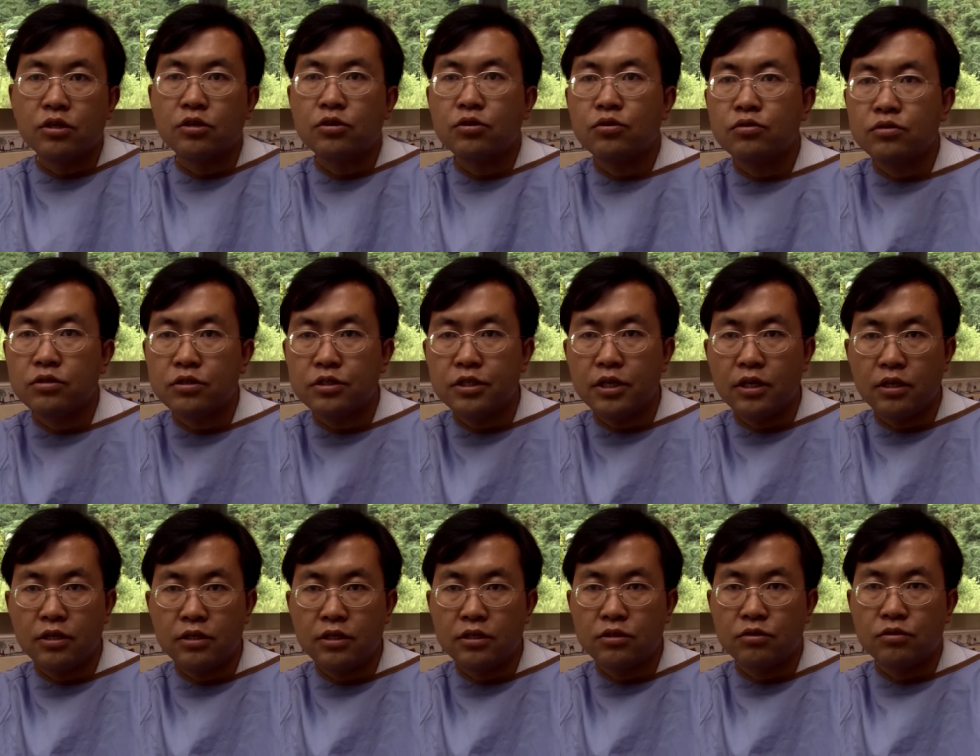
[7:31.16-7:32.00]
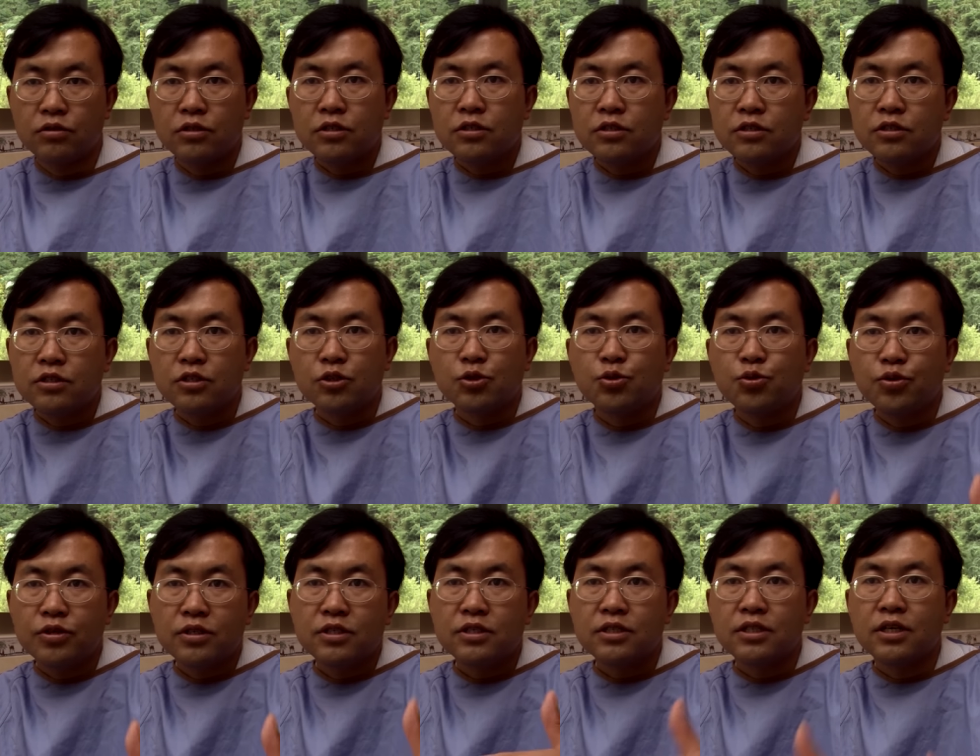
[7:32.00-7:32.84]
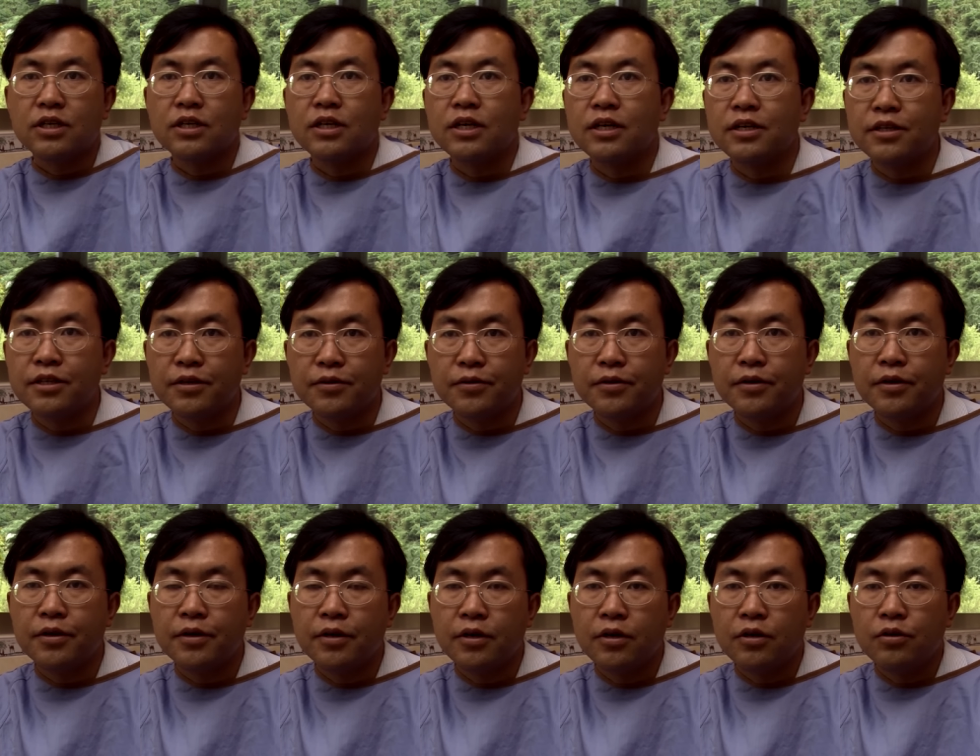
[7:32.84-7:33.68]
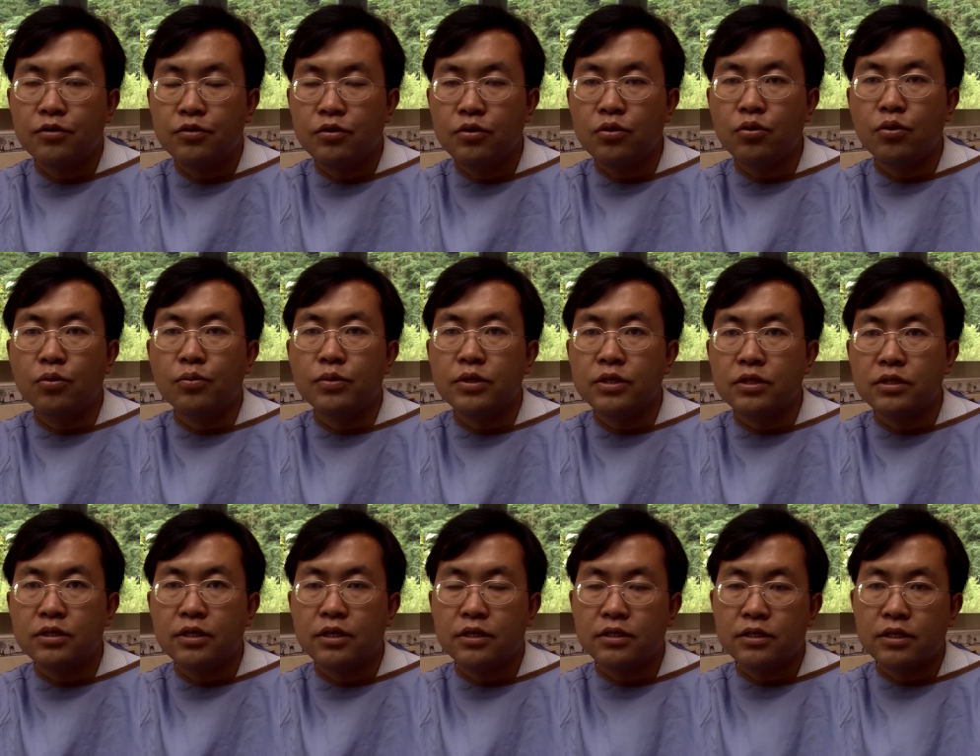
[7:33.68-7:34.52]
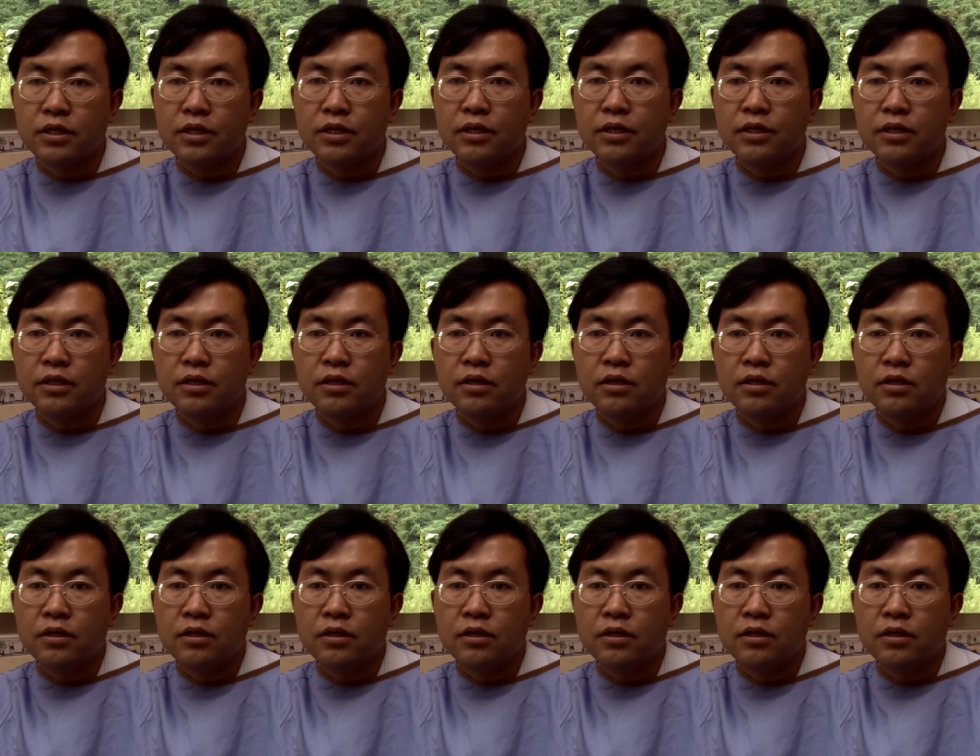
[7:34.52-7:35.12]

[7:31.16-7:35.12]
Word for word: Our success comes from piles of dead babies. This is because